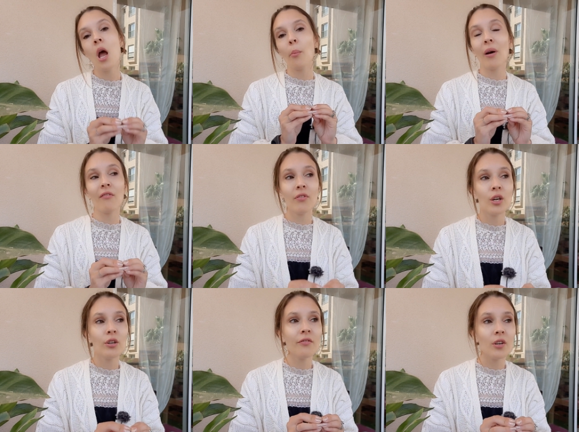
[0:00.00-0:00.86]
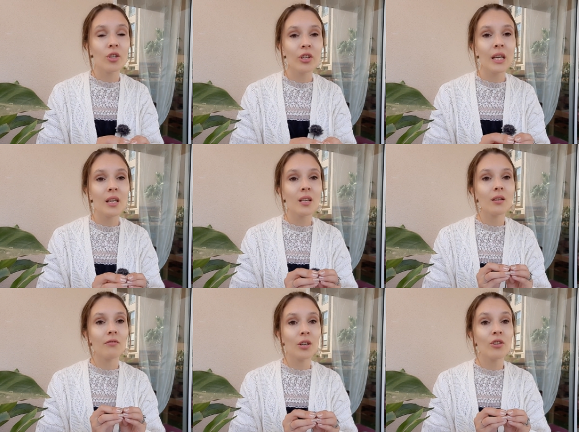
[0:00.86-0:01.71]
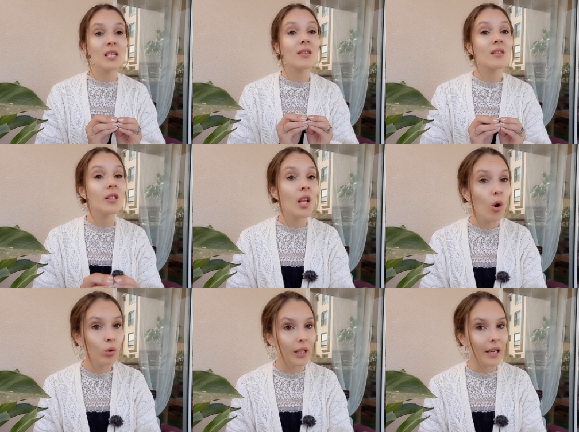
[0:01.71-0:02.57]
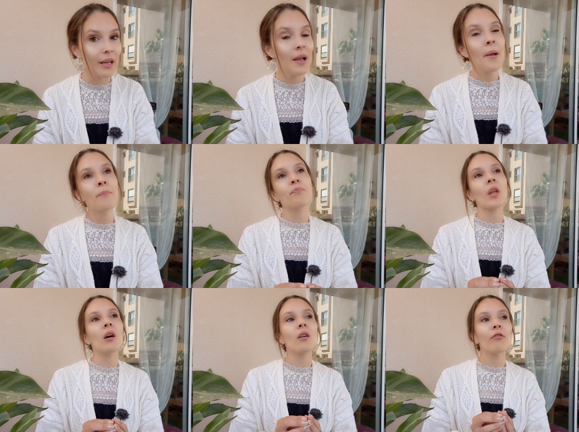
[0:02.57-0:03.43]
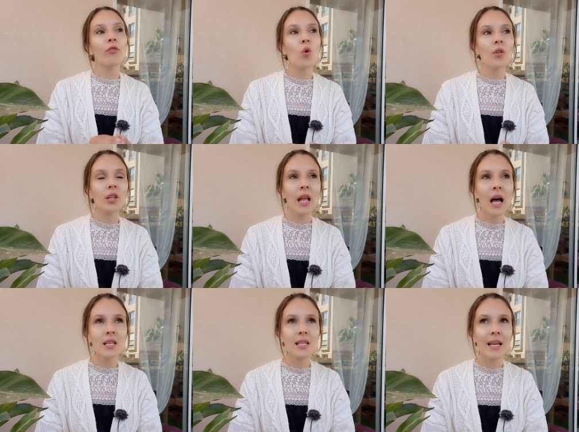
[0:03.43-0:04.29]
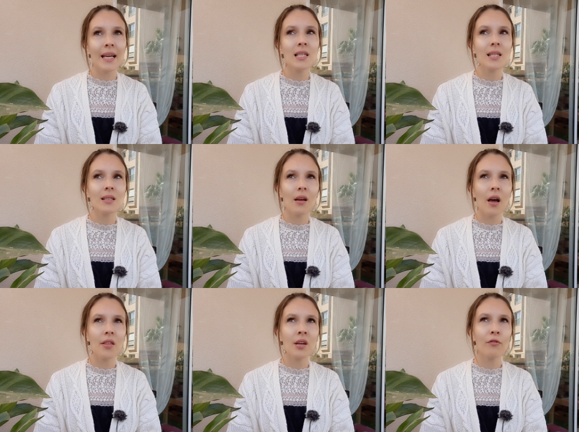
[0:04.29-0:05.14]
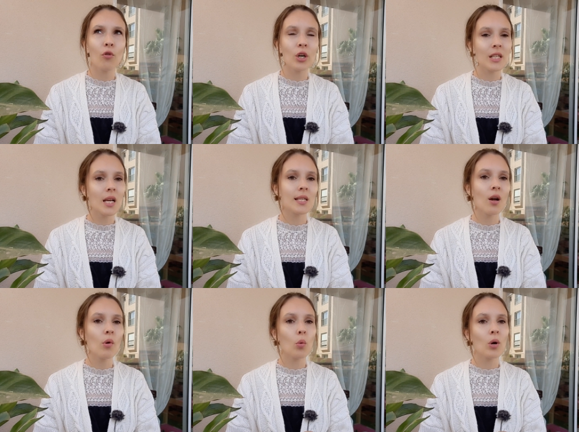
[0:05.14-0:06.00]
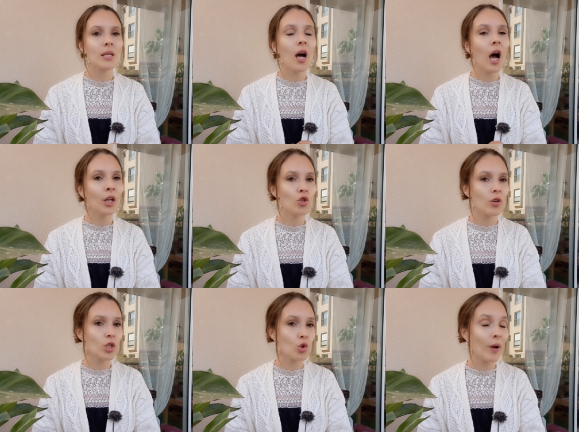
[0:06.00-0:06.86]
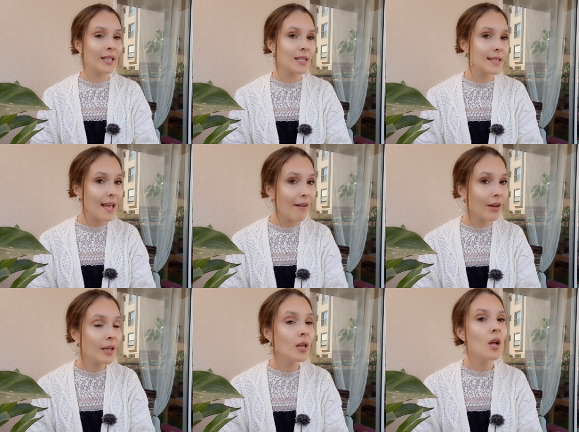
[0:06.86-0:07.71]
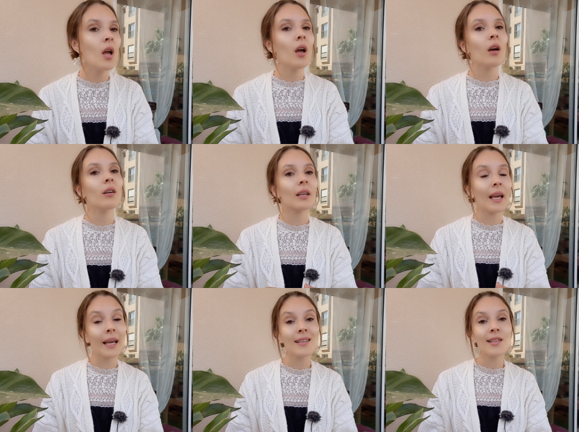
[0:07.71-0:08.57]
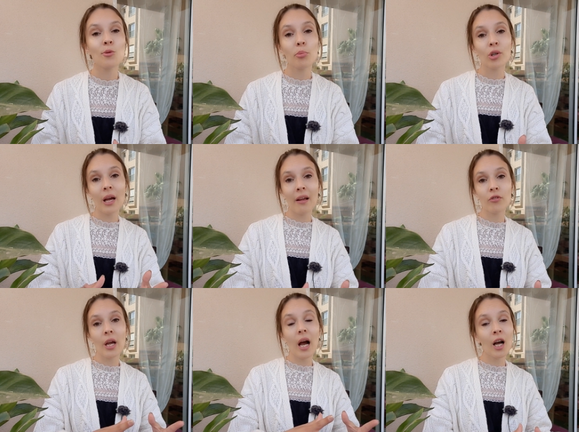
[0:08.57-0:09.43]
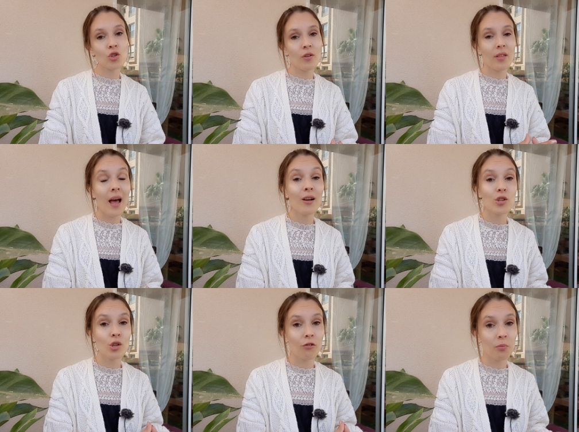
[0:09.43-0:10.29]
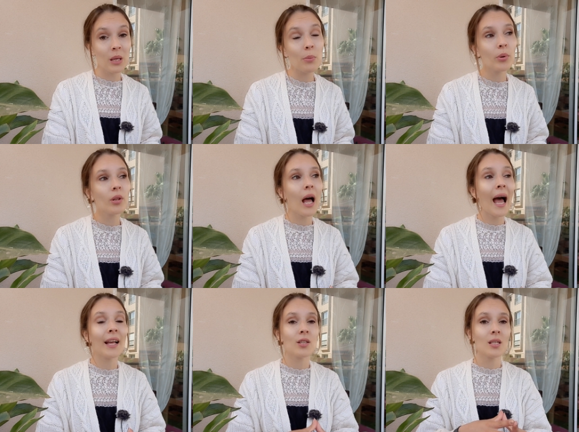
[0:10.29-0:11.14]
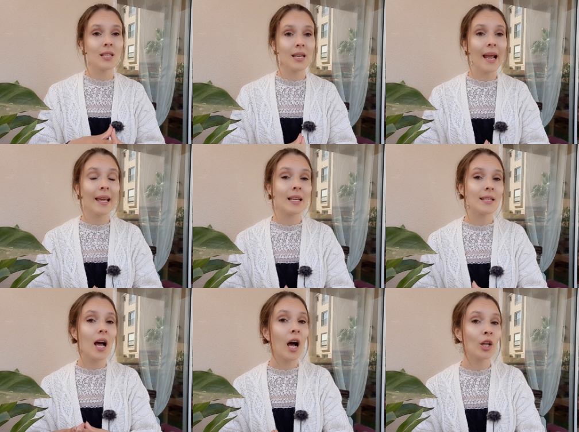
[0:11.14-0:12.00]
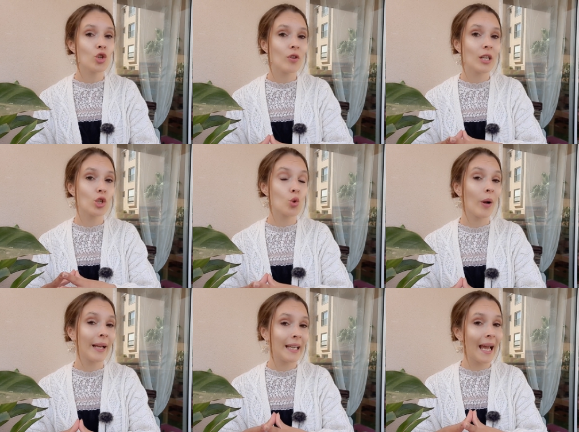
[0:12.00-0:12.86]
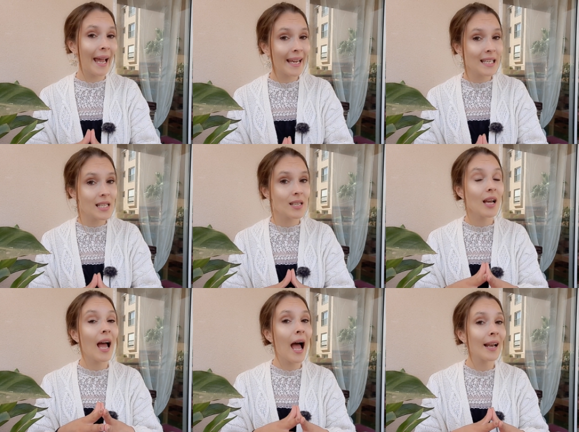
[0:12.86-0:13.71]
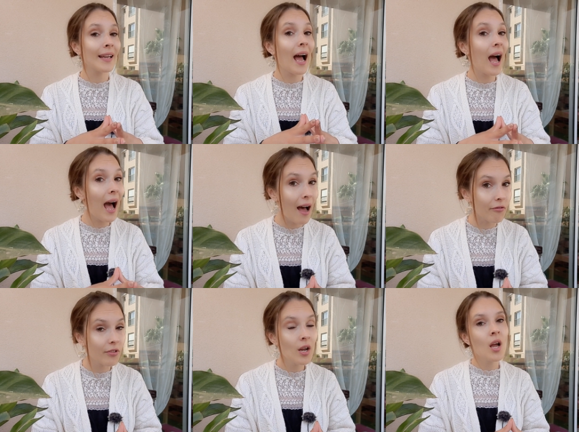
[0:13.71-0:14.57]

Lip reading: but very slowly. For the last days, I think 4 days ago, it was 127 cases per every 100,000 of people, and today it's 128 and a half.